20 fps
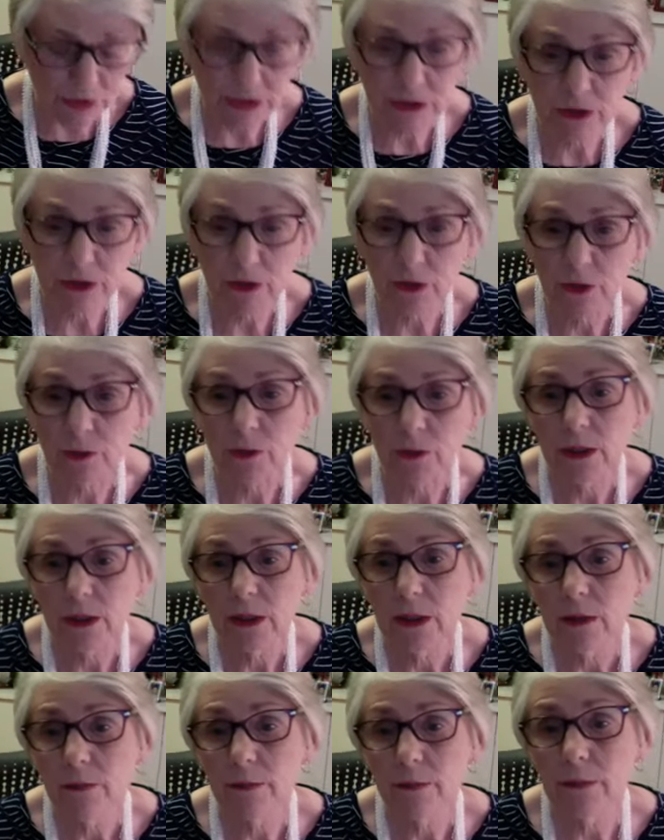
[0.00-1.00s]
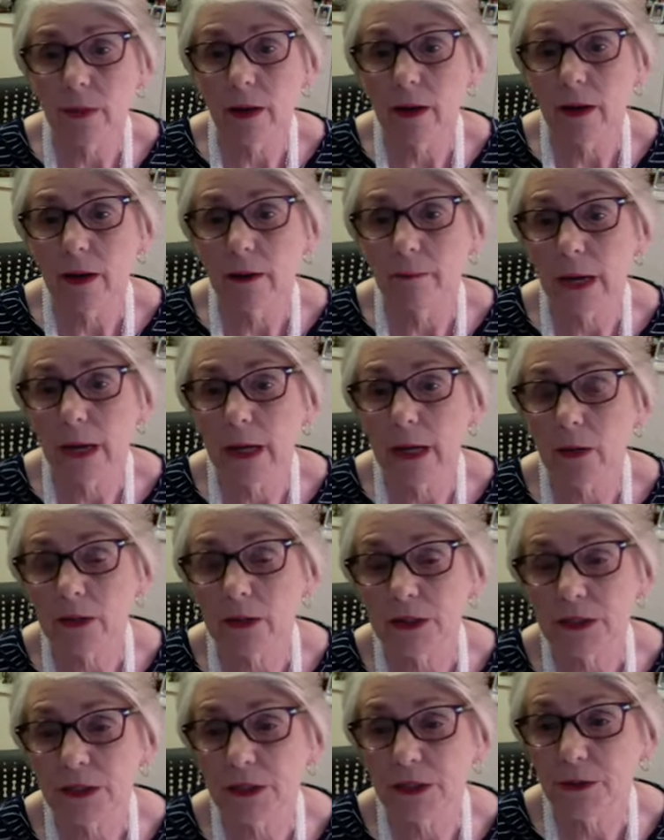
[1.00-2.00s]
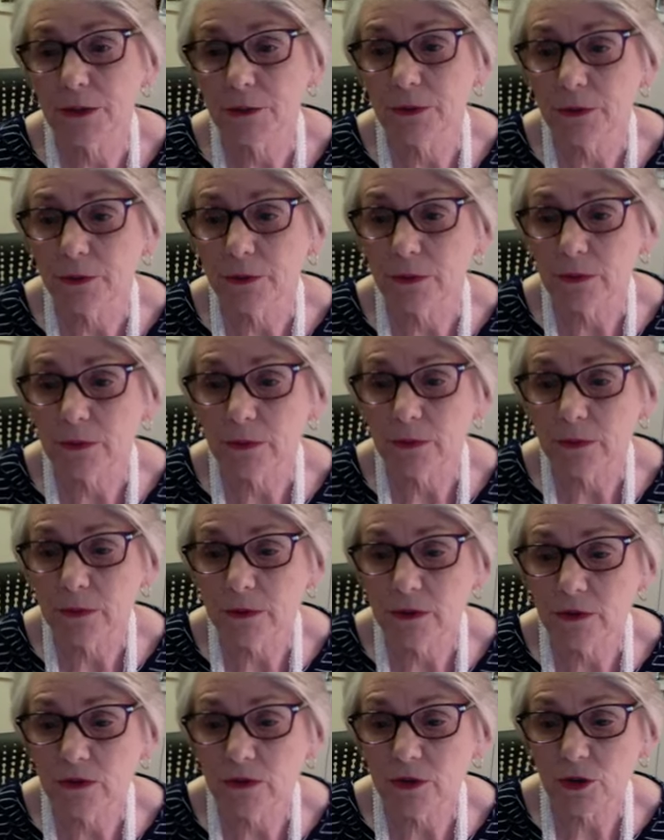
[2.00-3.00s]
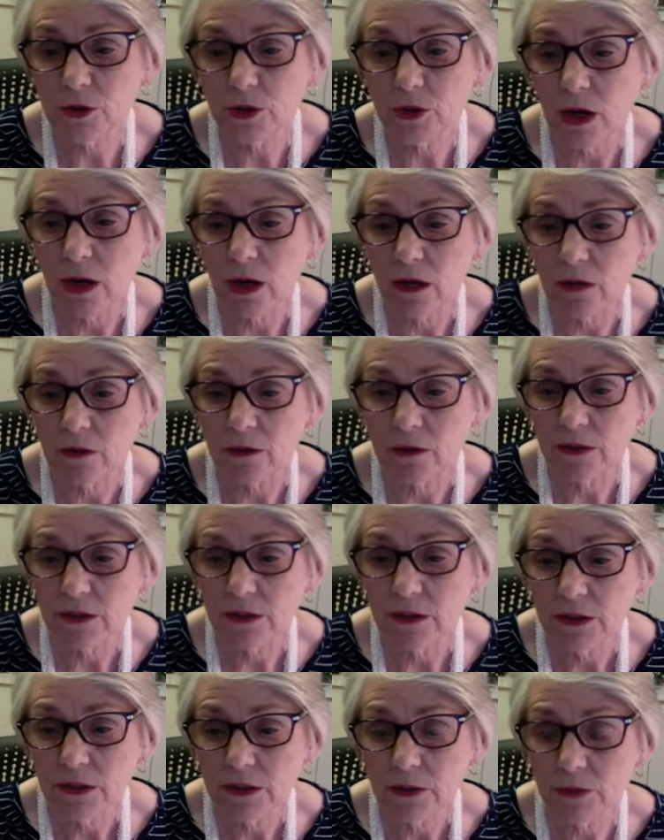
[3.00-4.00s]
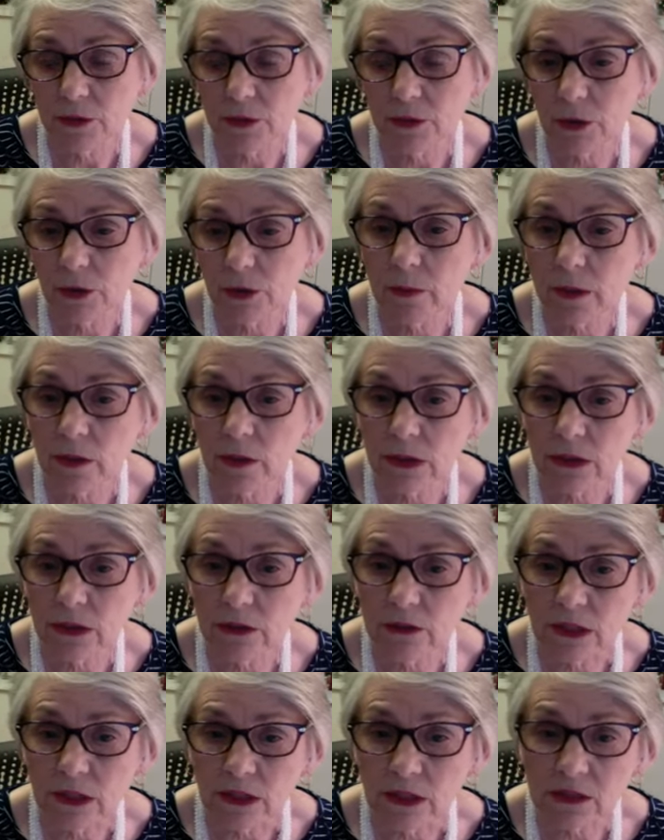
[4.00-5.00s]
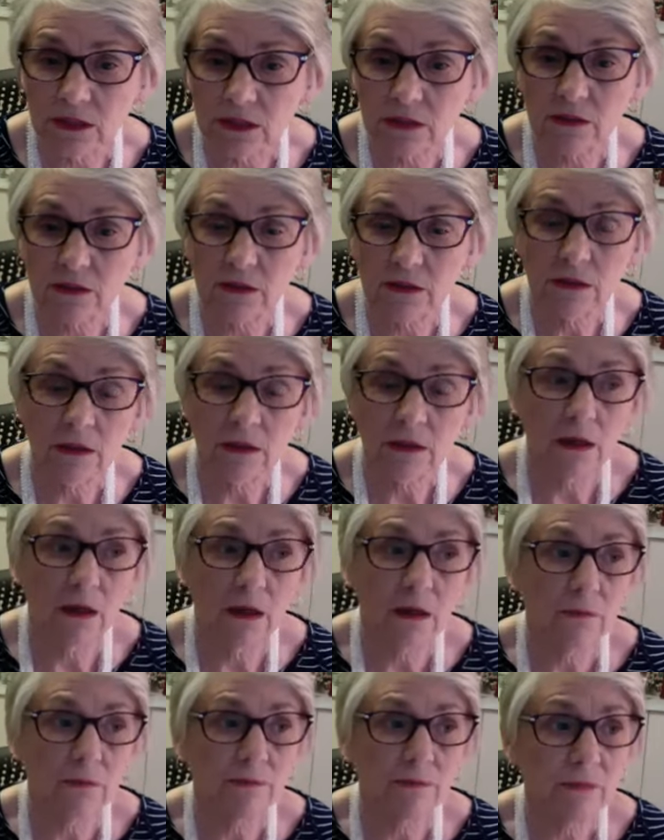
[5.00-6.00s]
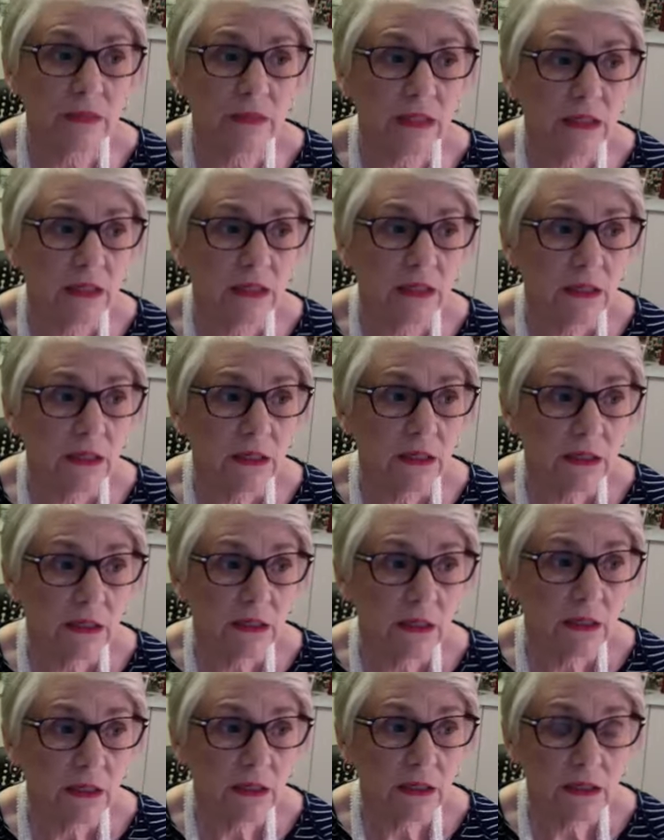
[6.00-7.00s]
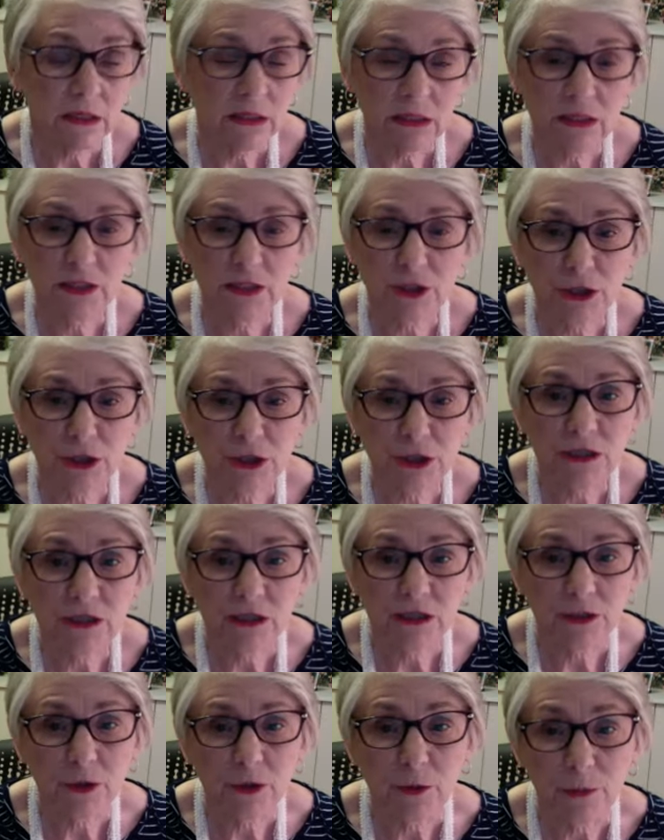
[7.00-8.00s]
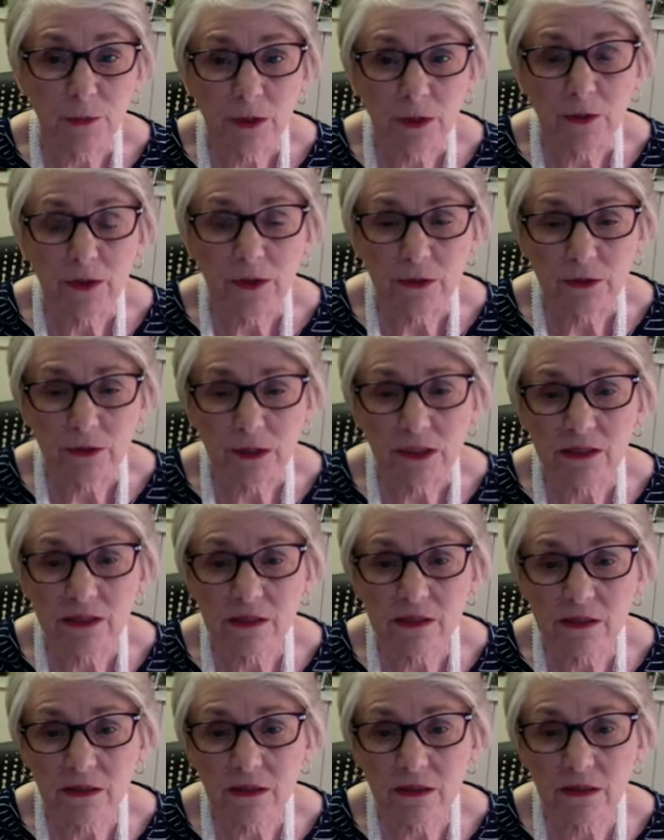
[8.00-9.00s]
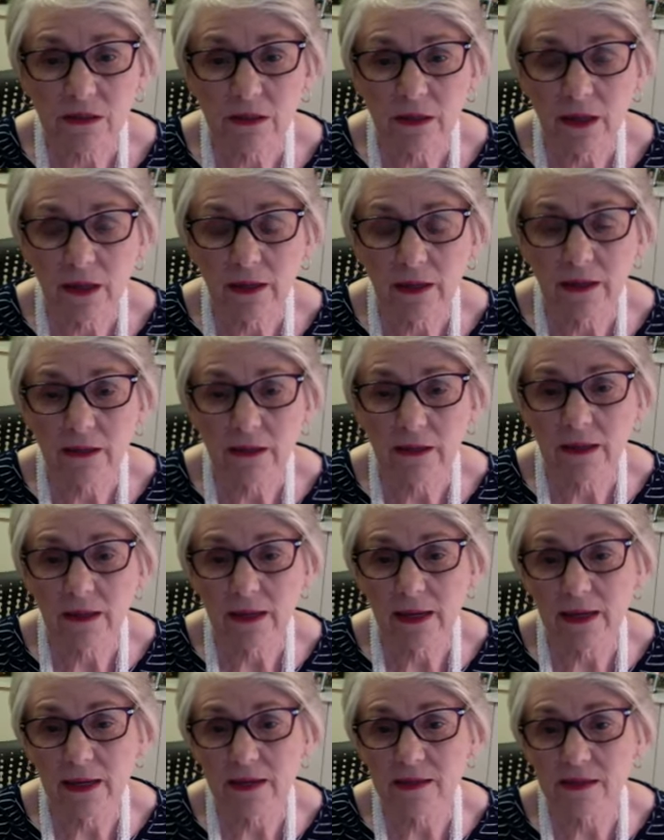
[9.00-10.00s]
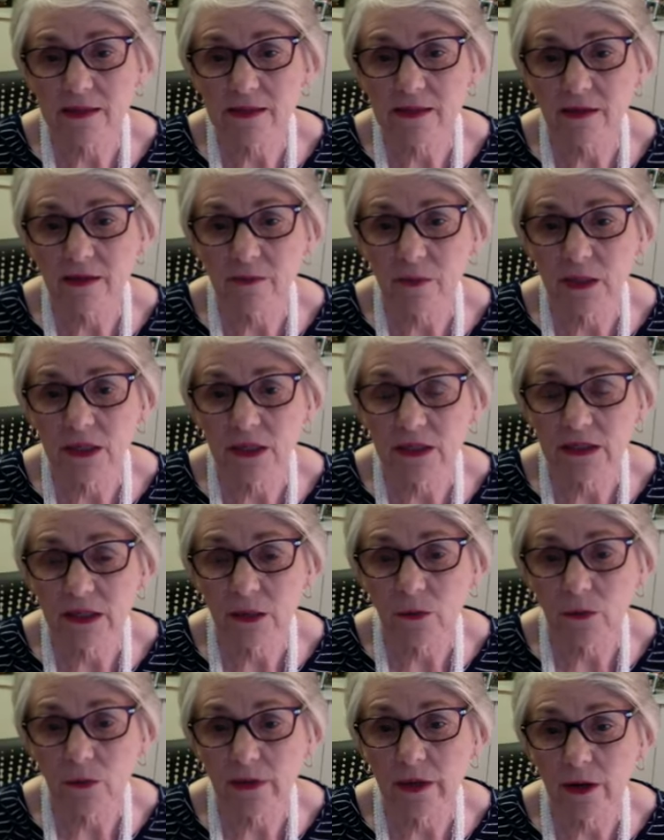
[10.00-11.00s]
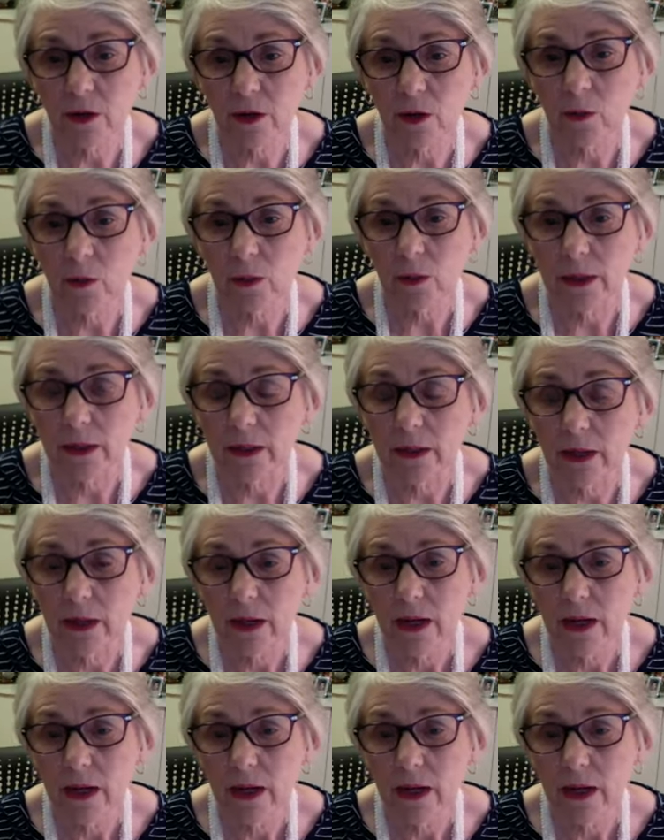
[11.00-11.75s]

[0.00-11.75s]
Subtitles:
to parents who lose a child to a terminal illness. An addiction is a terminal illness. And in the case of my son with heroin,